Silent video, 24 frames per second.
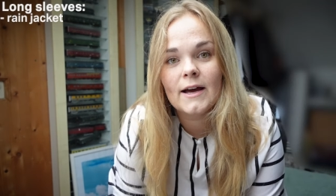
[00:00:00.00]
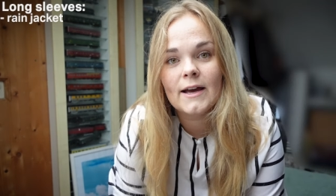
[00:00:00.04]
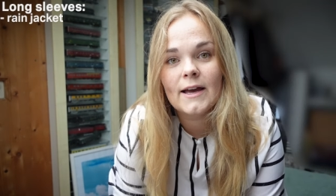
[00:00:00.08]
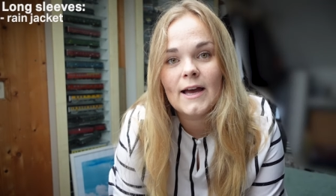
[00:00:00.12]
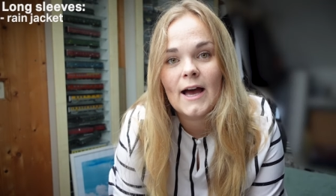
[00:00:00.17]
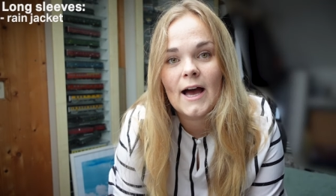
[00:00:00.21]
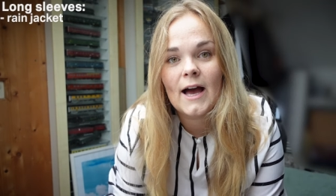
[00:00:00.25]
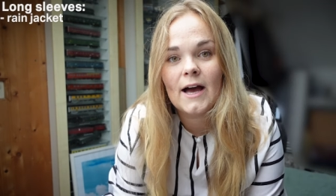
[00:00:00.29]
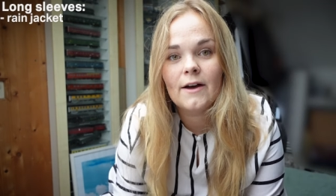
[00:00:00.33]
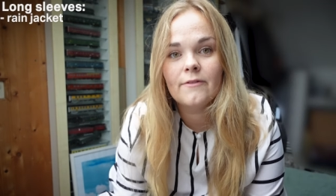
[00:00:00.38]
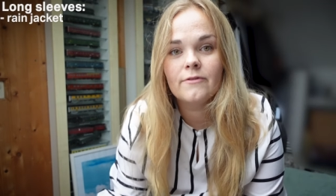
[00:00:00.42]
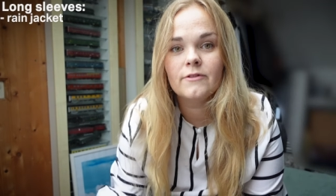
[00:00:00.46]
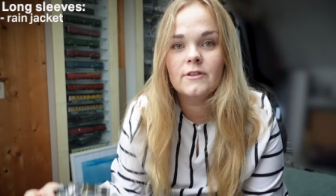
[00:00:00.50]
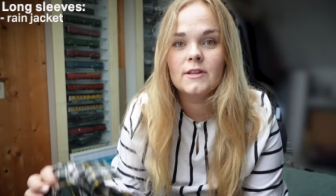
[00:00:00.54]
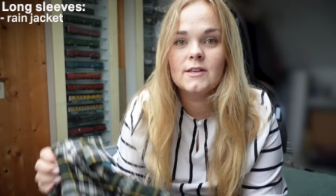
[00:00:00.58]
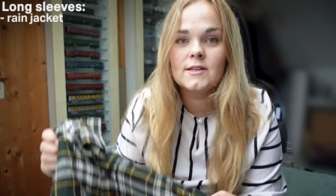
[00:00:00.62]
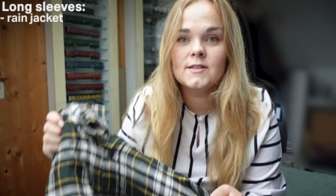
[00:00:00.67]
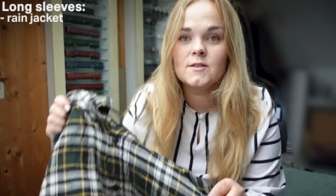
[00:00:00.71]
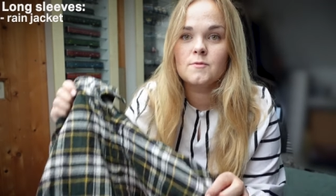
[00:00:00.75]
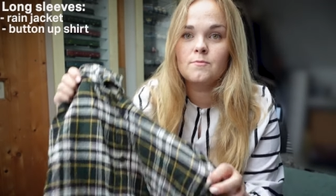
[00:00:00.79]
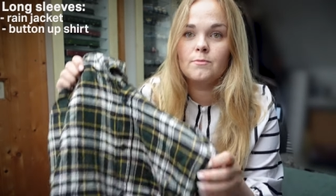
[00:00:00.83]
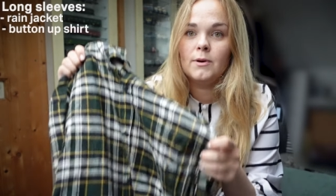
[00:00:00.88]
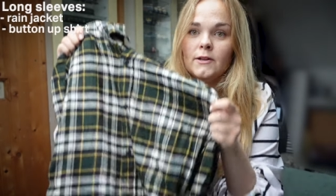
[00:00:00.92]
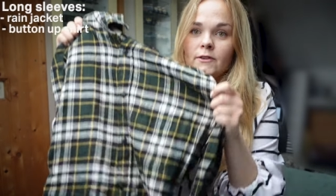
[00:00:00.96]
I have
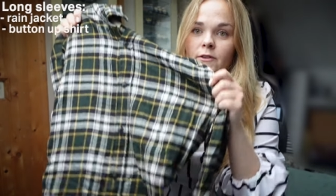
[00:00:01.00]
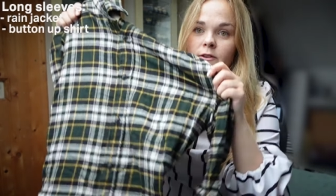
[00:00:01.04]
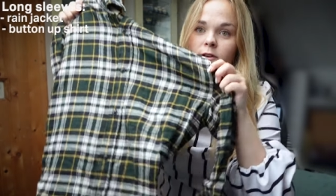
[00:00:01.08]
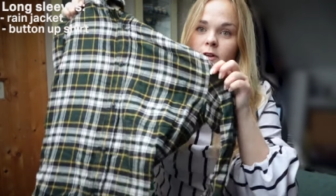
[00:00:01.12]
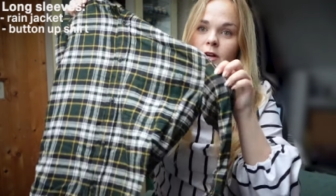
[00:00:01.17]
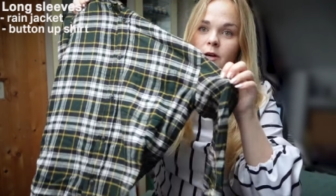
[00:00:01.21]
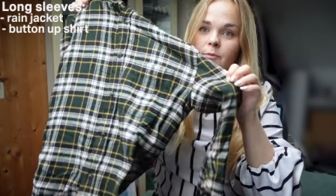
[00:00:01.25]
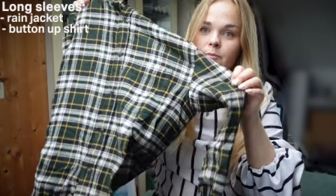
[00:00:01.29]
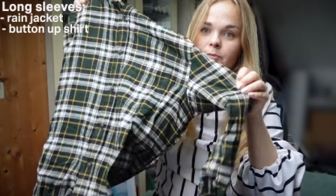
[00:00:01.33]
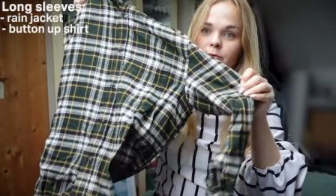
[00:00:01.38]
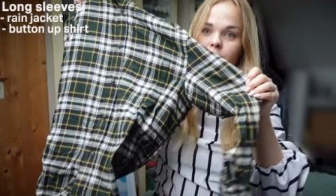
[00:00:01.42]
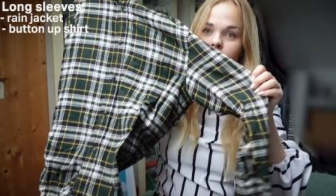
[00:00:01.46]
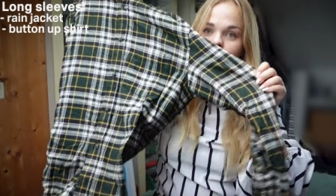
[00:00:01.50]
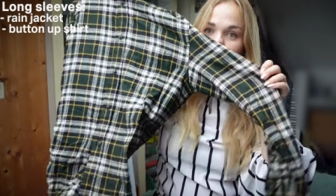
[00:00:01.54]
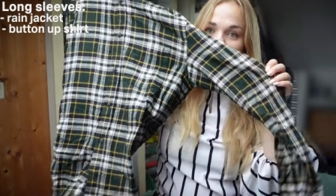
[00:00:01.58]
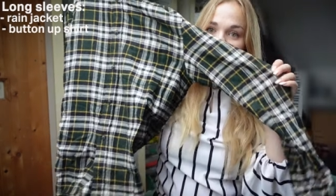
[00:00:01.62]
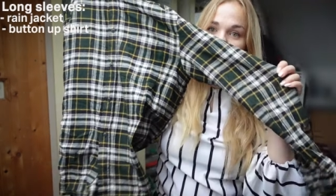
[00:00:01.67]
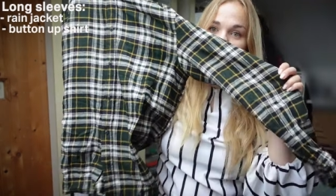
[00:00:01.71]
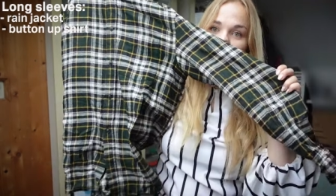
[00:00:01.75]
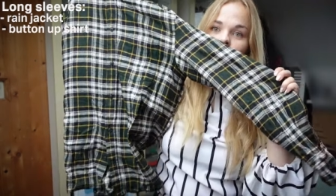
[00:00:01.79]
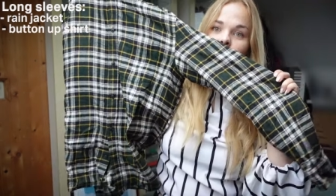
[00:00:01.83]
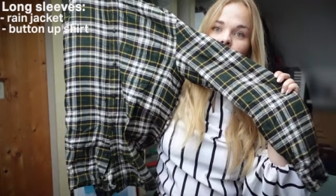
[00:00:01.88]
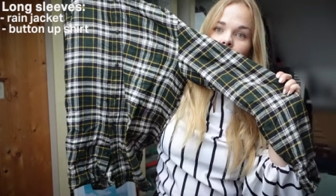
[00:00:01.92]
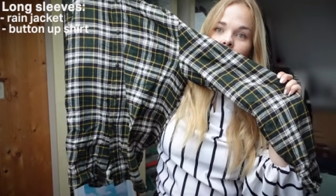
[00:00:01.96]
this button up
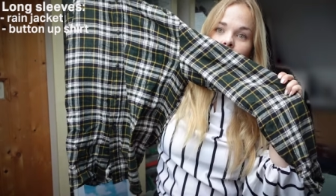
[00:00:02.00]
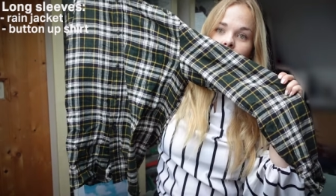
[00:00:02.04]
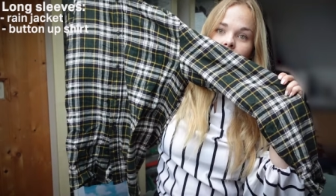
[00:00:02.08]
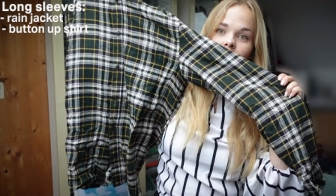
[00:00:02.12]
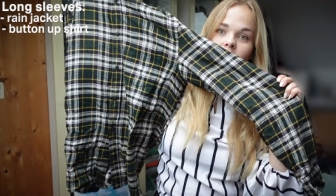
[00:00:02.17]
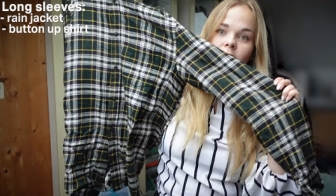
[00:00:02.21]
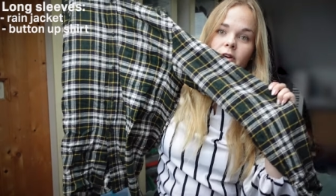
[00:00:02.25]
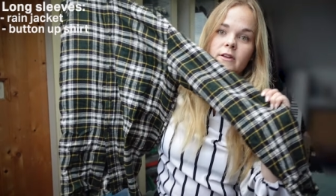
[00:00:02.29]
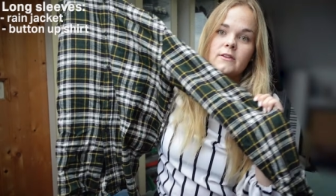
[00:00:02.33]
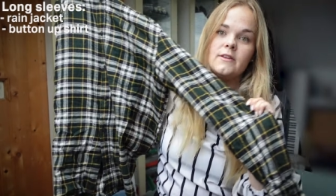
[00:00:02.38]
shirt